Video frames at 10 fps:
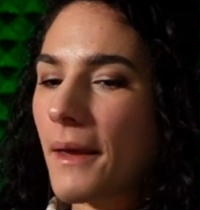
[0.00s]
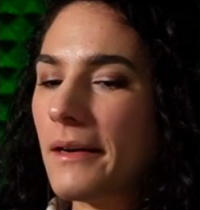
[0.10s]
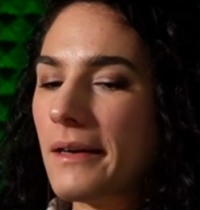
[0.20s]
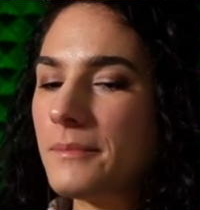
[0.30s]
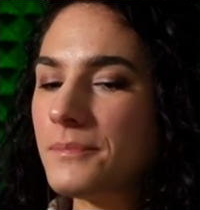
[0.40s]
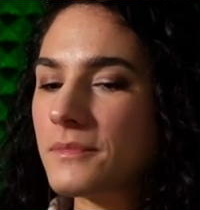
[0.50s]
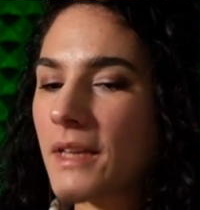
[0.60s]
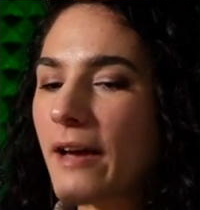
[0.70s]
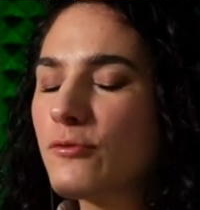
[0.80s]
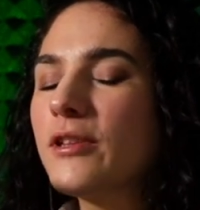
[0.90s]
Um,
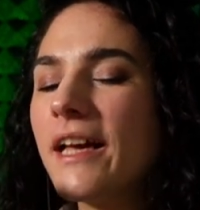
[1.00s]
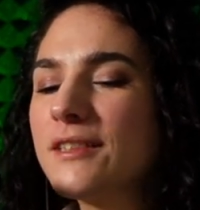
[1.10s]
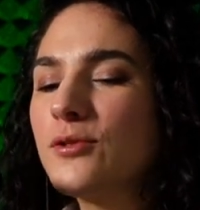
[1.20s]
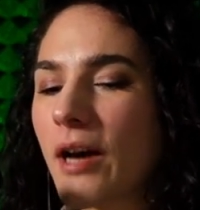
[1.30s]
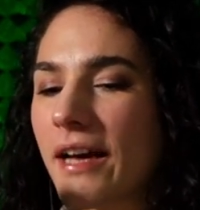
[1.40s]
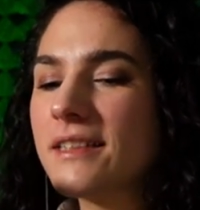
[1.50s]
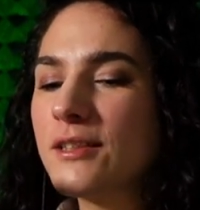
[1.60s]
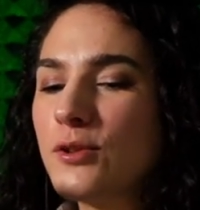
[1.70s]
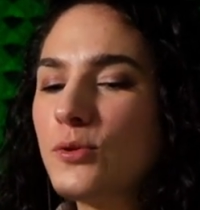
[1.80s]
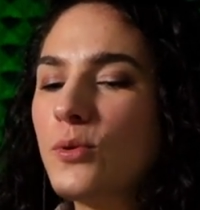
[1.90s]
I would like to ask
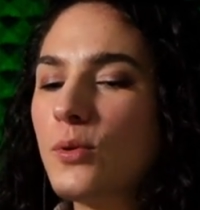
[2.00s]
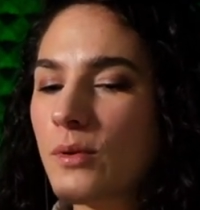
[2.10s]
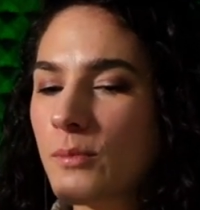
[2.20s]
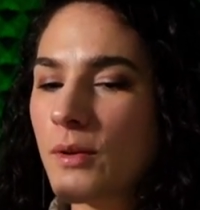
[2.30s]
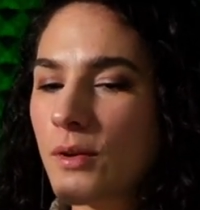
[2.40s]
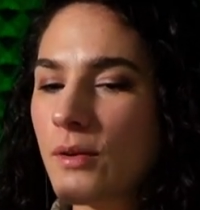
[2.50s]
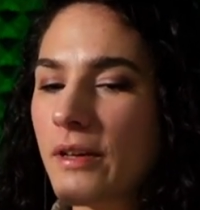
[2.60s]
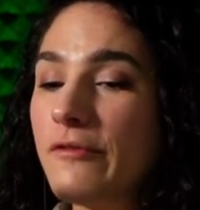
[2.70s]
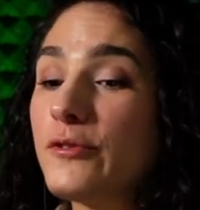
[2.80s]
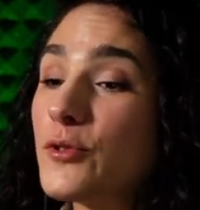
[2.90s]
you
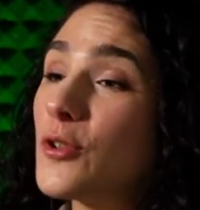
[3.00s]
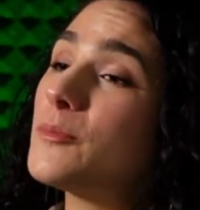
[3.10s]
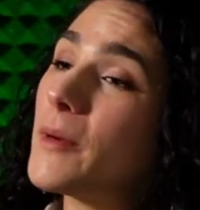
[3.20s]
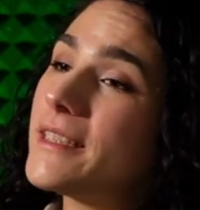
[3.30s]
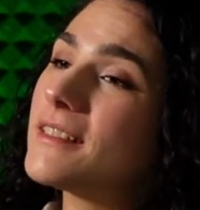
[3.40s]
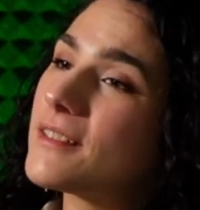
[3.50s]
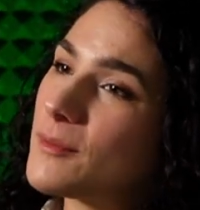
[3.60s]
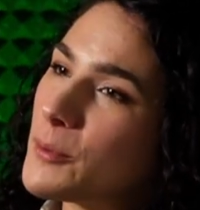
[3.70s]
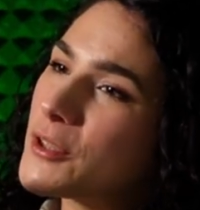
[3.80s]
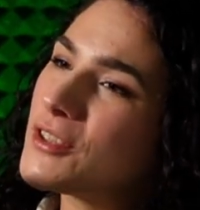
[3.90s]
if you don't mind
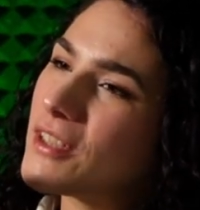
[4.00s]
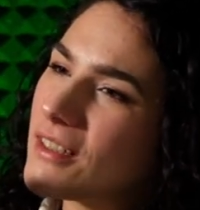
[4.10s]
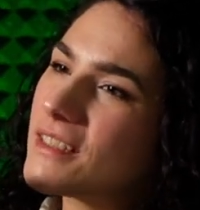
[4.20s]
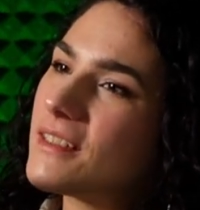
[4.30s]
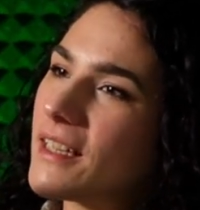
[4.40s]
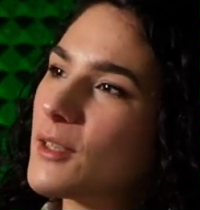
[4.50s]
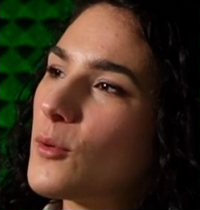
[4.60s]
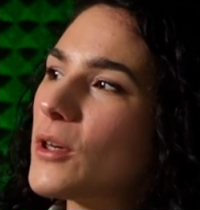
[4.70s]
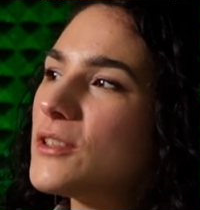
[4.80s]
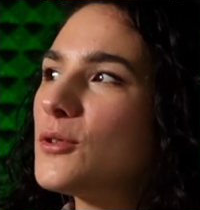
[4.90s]
personally like
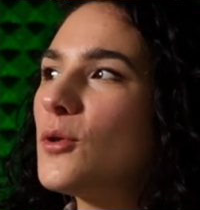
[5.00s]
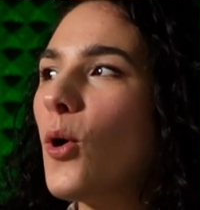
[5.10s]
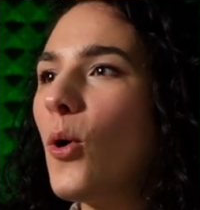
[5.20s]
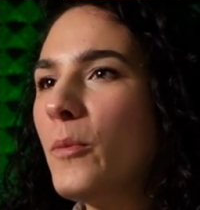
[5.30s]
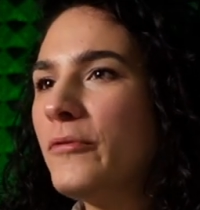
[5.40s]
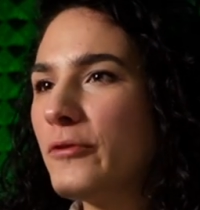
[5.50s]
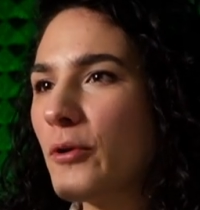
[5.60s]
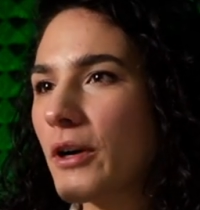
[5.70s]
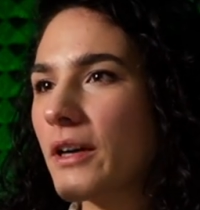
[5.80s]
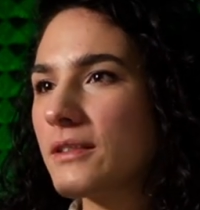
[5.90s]
what do you hope
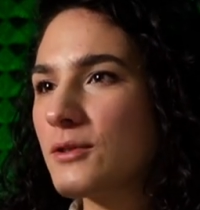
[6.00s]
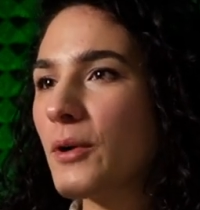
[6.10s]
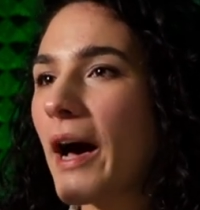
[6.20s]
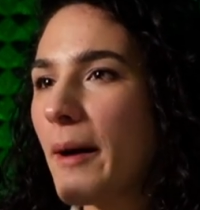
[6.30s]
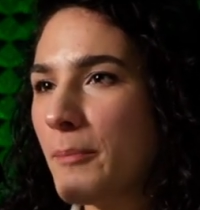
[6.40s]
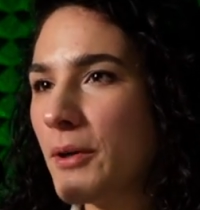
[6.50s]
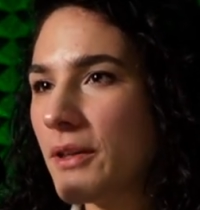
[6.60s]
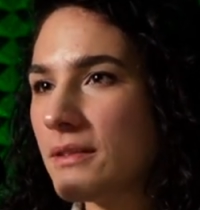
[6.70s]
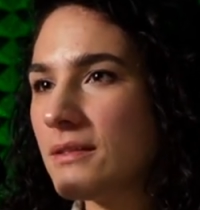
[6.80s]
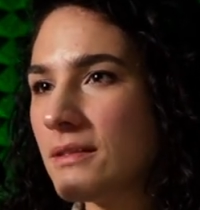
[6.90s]
for to
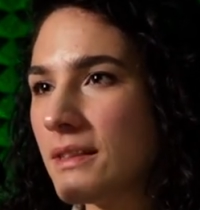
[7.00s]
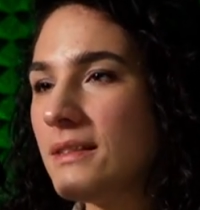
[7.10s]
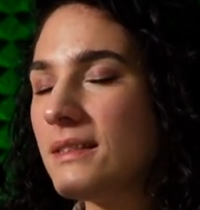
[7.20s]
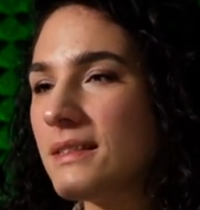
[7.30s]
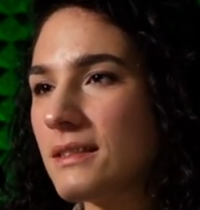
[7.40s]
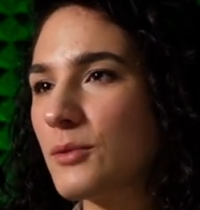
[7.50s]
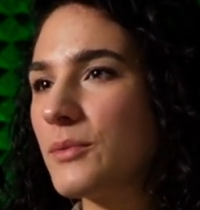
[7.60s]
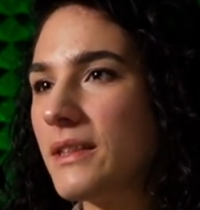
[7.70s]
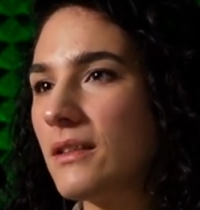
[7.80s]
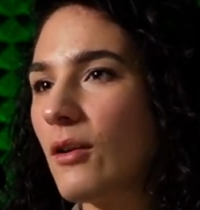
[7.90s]
happen in this
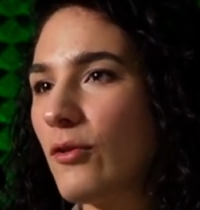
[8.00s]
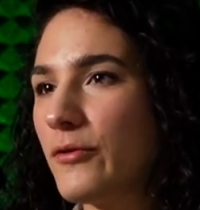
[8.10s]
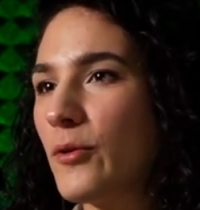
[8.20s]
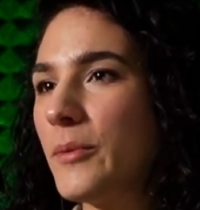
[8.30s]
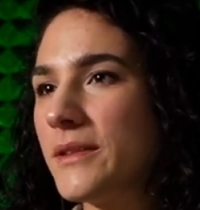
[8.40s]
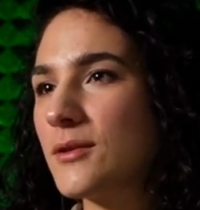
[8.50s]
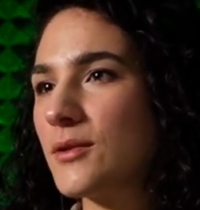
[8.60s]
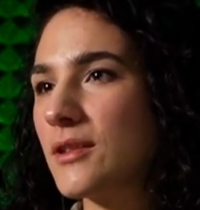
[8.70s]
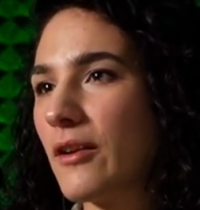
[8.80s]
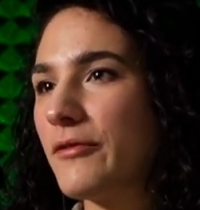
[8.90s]
arena of open
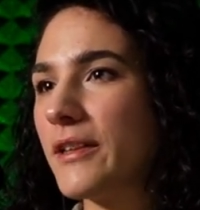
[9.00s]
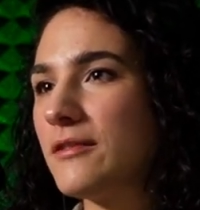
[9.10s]
source software